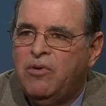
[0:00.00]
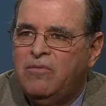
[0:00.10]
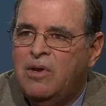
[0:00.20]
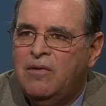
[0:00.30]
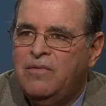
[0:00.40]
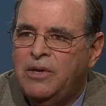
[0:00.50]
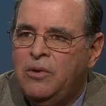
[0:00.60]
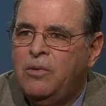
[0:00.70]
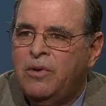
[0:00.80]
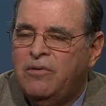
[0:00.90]
of love that
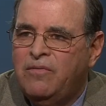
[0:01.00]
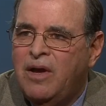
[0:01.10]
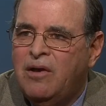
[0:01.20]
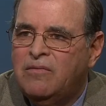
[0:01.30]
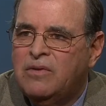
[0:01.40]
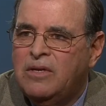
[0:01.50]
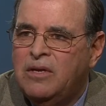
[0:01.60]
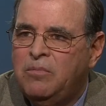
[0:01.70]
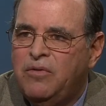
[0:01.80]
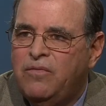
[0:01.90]
you were involved
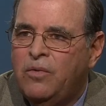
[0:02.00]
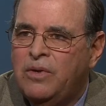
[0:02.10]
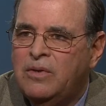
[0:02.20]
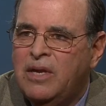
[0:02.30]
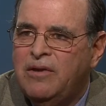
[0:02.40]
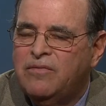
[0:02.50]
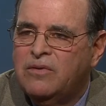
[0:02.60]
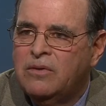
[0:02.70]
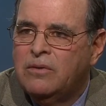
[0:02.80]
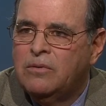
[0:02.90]
in before you left
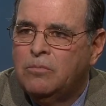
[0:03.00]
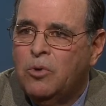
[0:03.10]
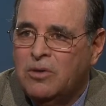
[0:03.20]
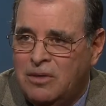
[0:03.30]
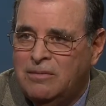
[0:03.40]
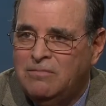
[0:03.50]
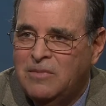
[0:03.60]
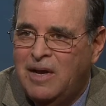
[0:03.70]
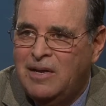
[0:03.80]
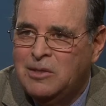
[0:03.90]
Brooklyn
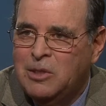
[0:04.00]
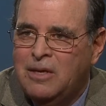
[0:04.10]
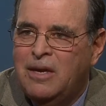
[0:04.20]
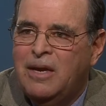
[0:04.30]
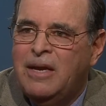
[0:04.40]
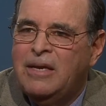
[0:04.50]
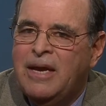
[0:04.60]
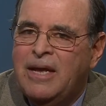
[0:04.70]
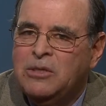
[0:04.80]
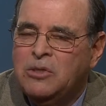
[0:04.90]
College. Right. And
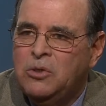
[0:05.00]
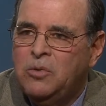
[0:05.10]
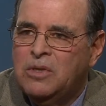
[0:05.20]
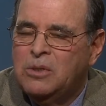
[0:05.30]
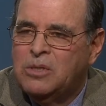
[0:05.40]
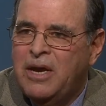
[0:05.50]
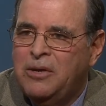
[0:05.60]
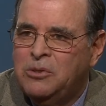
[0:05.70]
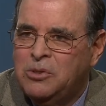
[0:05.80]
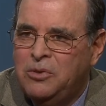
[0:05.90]
that has to do with the
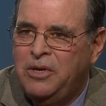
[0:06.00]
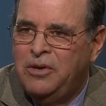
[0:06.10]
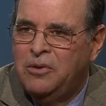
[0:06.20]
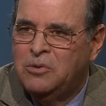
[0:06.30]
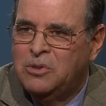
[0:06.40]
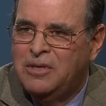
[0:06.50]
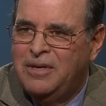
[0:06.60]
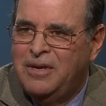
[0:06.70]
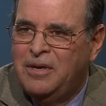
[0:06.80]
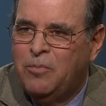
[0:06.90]
Steiner Studios and,
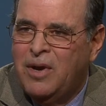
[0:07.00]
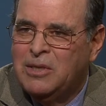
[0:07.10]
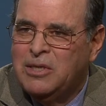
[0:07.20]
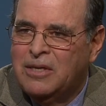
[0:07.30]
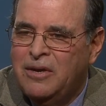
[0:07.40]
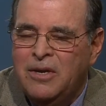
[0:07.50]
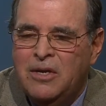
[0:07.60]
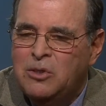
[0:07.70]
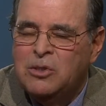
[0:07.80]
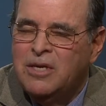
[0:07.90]
and a project there.
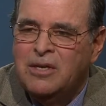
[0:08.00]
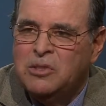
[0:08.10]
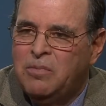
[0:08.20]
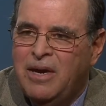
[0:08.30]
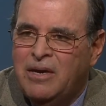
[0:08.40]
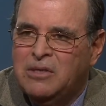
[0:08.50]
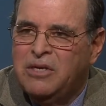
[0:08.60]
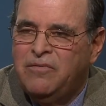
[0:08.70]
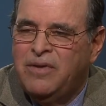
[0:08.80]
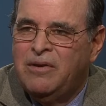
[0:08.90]
Just tell us about it because
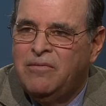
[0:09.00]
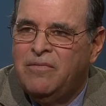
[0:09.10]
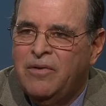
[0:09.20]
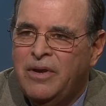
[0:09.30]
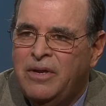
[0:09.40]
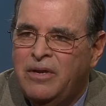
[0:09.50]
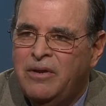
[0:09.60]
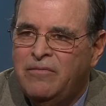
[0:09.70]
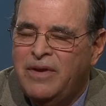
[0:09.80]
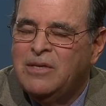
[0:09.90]
I found it very
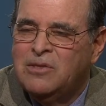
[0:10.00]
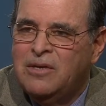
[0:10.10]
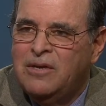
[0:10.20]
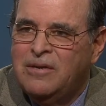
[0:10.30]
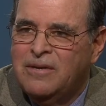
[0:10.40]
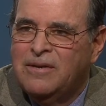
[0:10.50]
uh, fascinating.